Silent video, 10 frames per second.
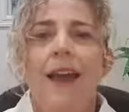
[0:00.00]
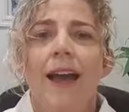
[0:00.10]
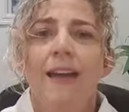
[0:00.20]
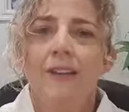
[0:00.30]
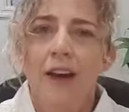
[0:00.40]

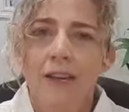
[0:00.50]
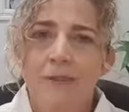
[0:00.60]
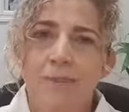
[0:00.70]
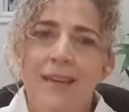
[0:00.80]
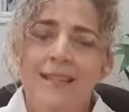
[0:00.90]
And a
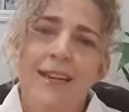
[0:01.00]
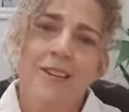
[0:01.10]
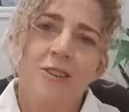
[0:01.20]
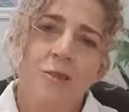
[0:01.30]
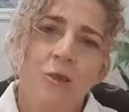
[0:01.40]
guided
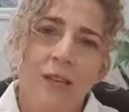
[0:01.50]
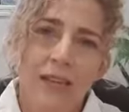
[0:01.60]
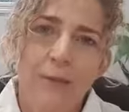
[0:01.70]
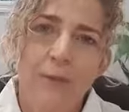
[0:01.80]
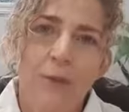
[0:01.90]
meditation will
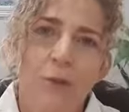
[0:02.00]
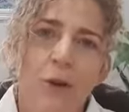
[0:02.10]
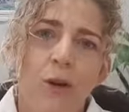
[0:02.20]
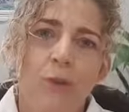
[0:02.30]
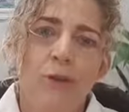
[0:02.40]
keep you
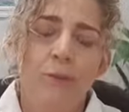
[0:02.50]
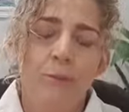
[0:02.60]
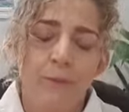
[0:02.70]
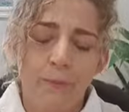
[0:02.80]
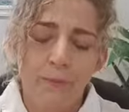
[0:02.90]
on
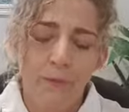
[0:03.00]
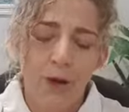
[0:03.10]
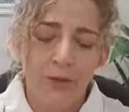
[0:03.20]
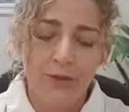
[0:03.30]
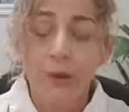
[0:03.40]

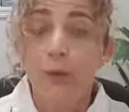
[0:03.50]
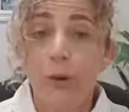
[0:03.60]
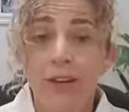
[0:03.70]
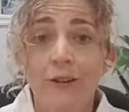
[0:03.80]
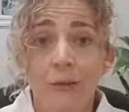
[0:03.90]
the
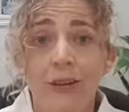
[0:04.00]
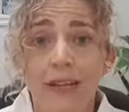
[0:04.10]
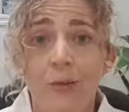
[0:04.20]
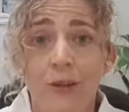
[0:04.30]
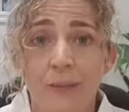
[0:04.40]
point of where
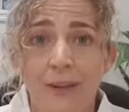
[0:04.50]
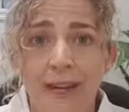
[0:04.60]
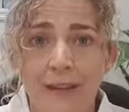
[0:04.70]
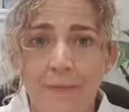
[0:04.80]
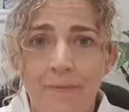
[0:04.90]
you want to
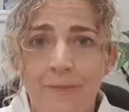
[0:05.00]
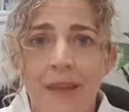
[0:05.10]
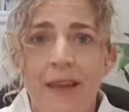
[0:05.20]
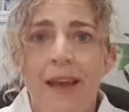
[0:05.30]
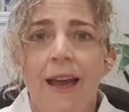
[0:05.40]
be.
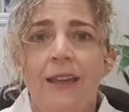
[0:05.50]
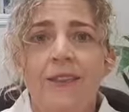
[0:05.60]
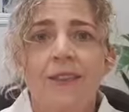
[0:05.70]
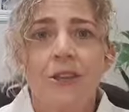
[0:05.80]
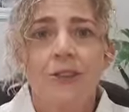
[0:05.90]

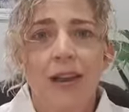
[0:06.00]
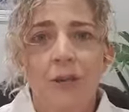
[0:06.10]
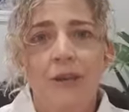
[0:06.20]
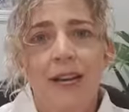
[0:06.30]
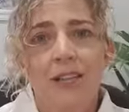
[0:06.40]
And so that
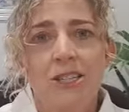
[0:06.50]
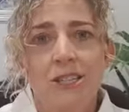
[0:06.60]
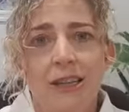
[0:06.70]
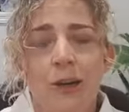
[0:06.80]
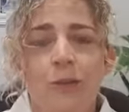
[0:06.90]
will
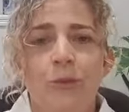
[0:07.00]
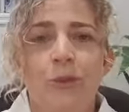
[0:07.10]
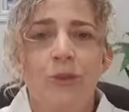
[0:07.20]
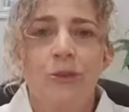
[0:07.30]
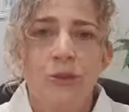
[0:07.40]
actually help
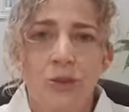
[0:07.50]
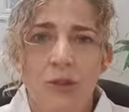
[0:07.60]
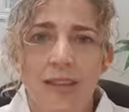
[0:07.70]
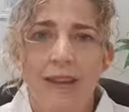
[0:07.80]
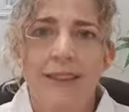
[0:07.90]
you to
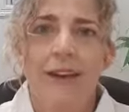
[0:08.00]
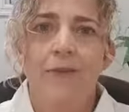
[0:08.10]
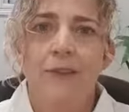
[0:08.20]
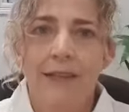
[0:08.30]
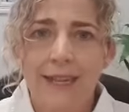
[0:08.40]
create
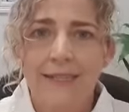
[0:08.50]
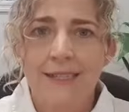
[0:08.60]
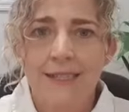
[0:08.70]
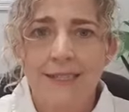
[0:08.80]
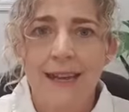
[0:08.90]
that
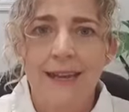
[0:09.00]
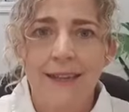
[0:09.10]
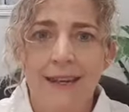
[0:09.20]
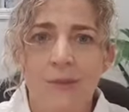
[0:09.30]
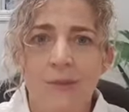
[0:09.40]
relaxed
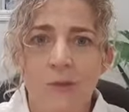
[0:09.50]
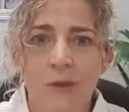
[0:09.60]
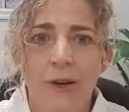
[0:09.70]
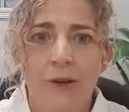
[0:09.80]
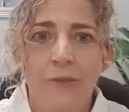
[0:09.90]
state there as
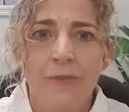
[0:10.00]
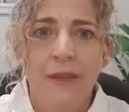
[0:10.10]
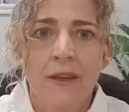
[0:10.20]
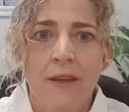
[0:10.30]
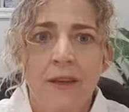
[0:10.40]
well.
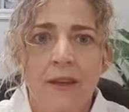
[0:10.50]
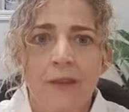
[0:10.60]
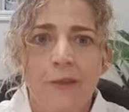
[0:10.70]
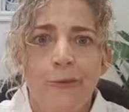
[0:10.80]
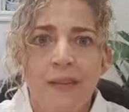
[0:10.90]

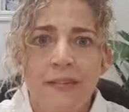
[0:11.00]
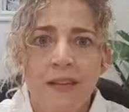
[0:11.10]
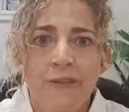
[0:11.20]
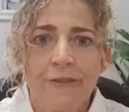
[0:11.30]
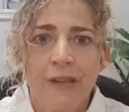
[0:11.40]
You've been
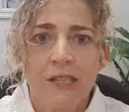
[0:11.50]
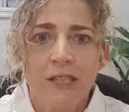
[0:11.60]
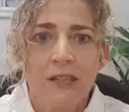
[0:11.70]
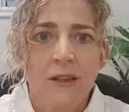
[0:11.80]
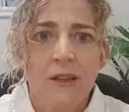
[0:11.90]
suffering,
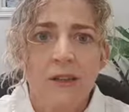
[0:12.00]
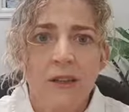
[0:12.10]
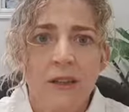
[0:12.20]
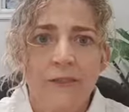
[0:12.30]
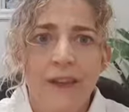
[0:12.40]
Janelle, a
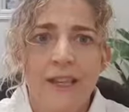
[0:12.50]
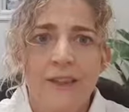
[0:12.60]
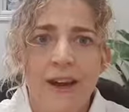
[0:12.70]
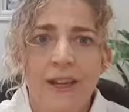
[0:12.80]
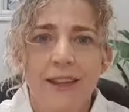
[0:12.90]
lot of
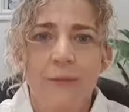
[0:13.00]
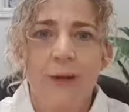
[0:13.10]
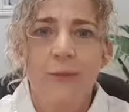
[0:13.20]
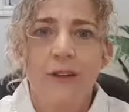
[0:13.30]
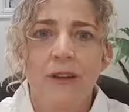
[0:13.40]
anxiety at the
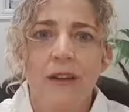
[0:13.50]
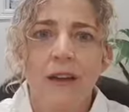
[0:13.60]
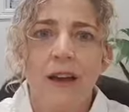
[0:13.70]
moment.